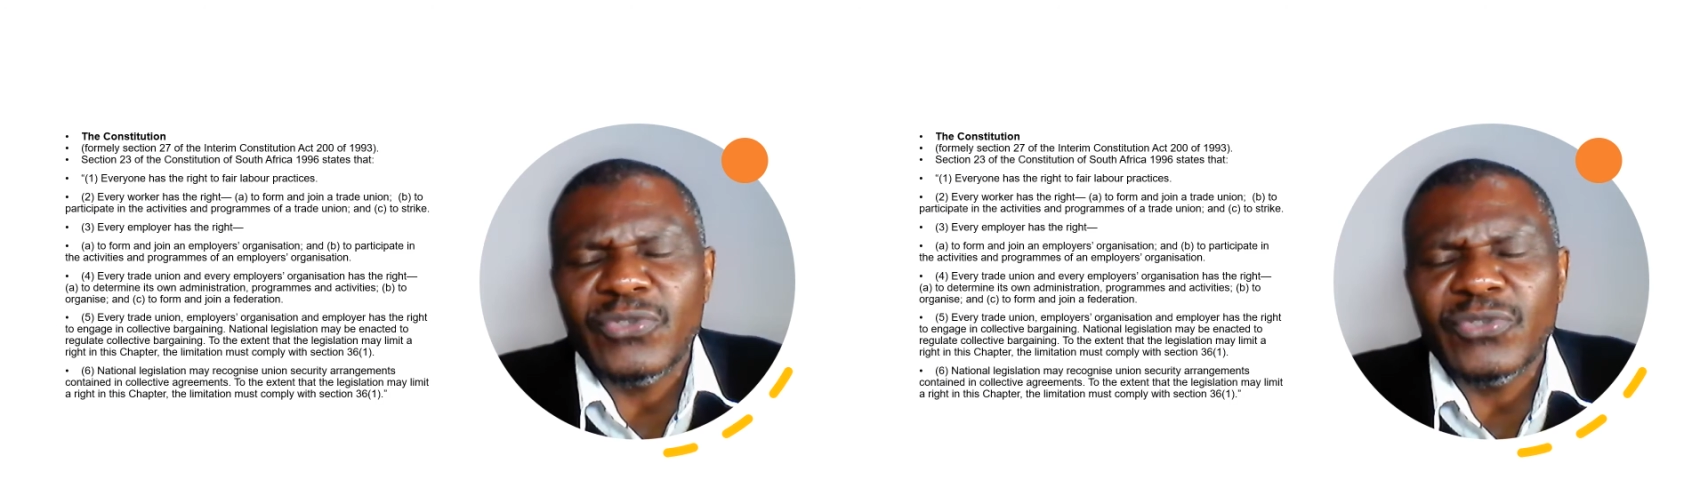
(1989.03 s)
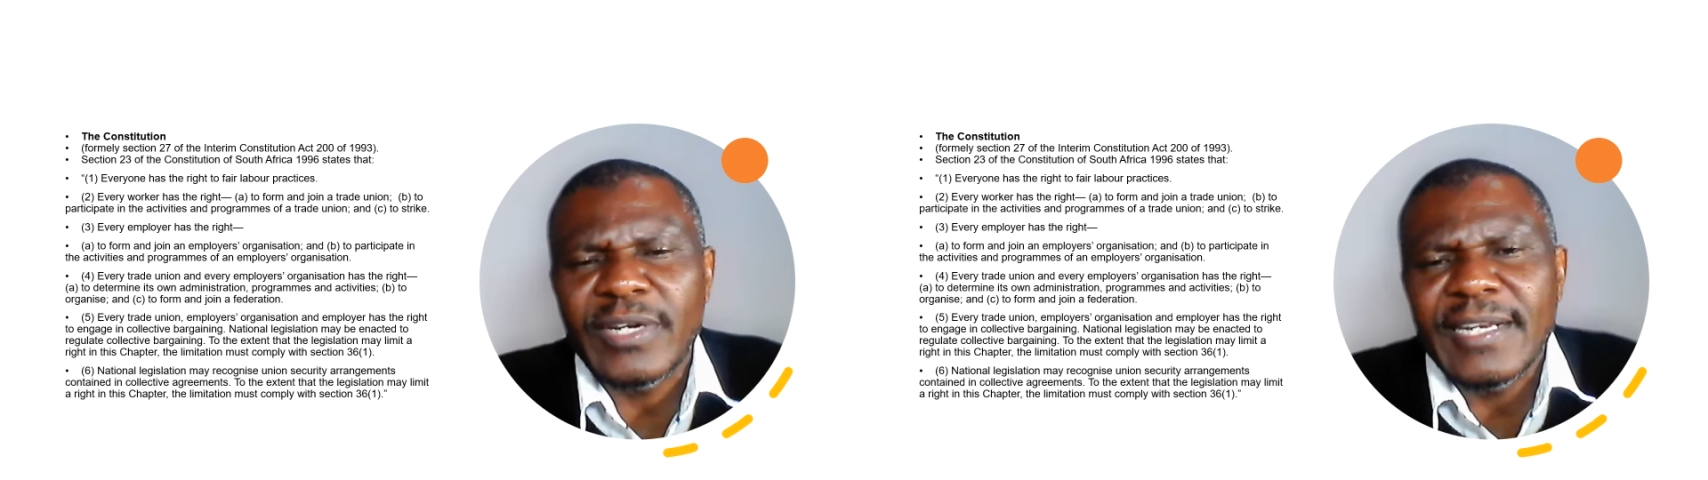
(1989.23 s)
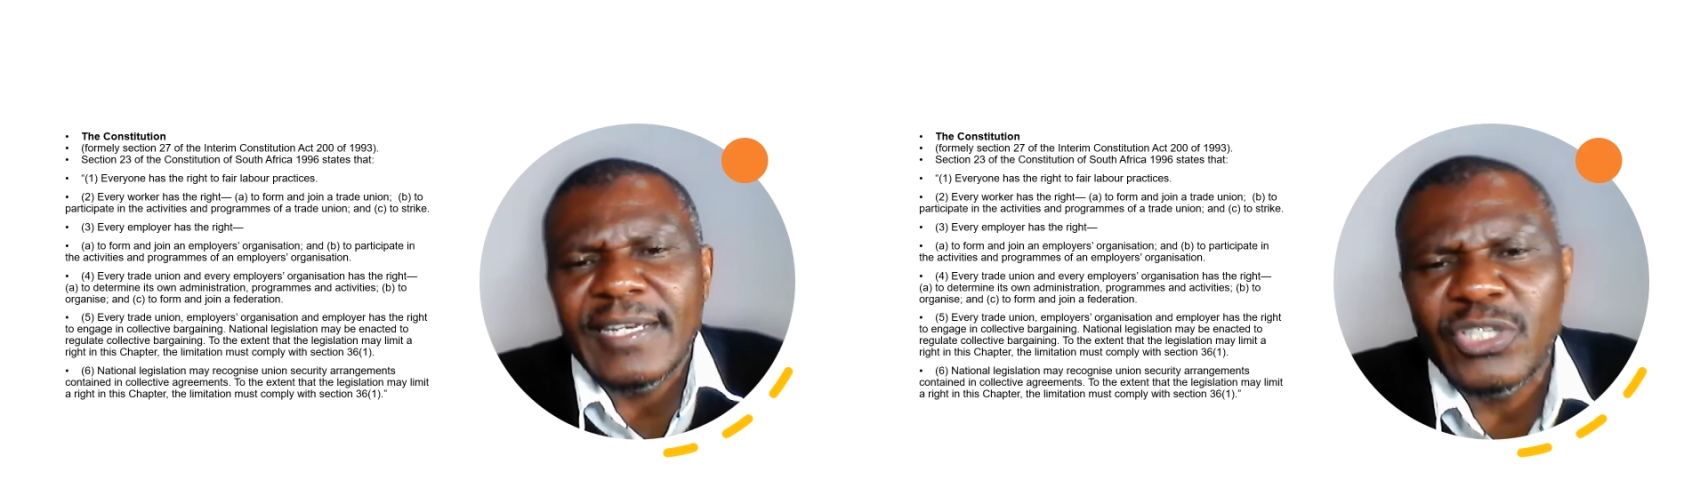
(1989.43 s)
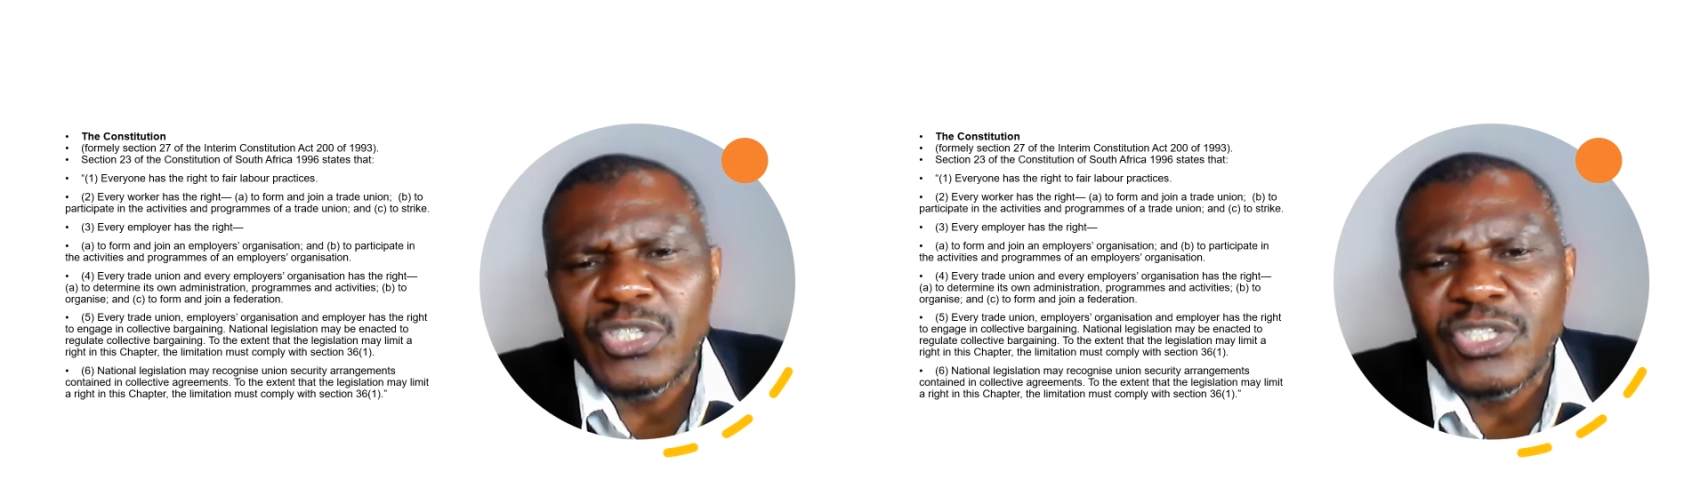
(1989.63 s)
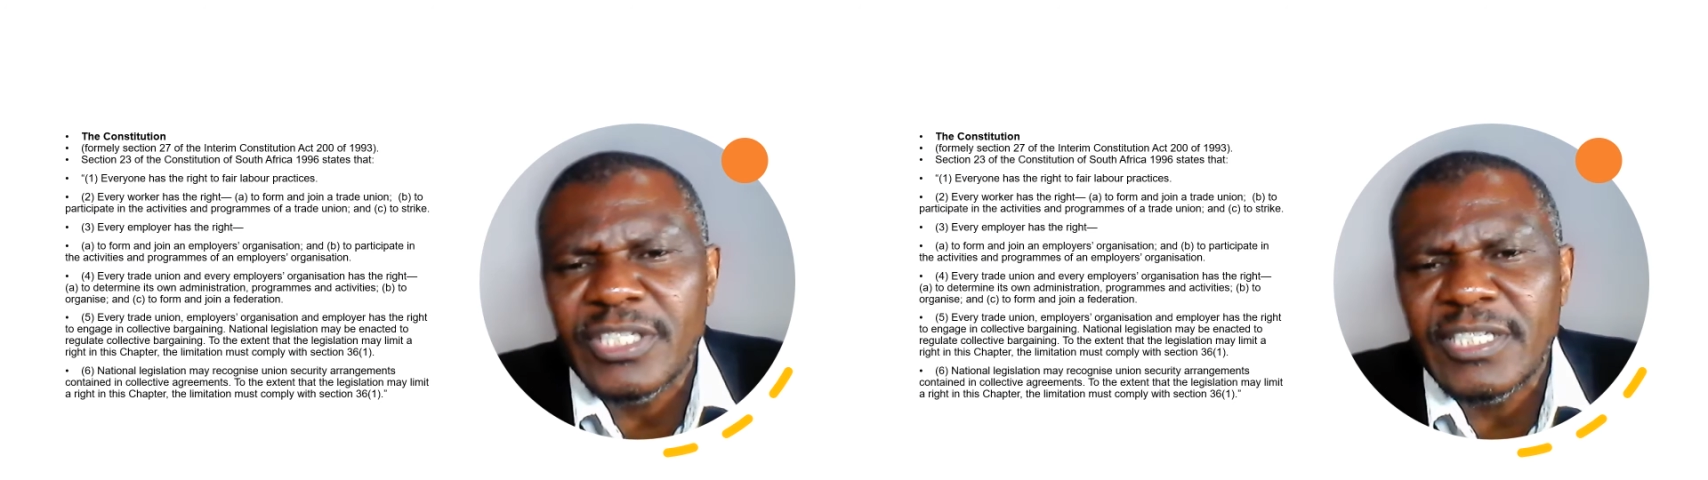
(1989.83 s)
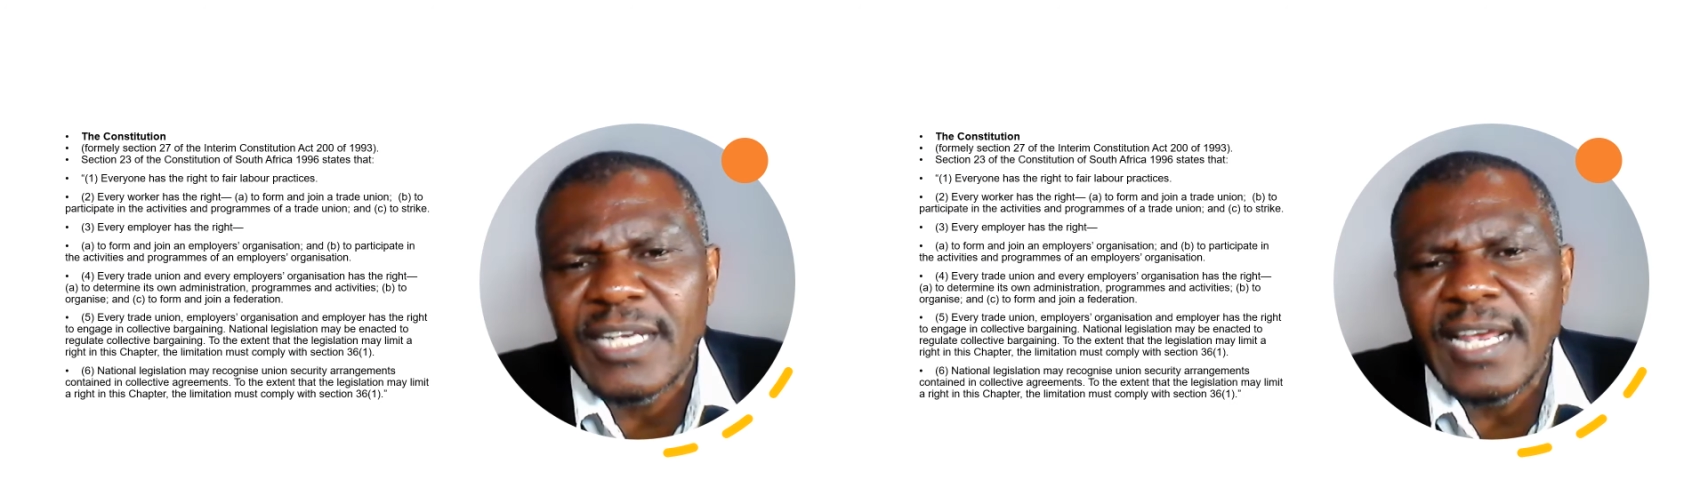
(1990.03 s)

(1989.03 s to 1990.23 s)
organization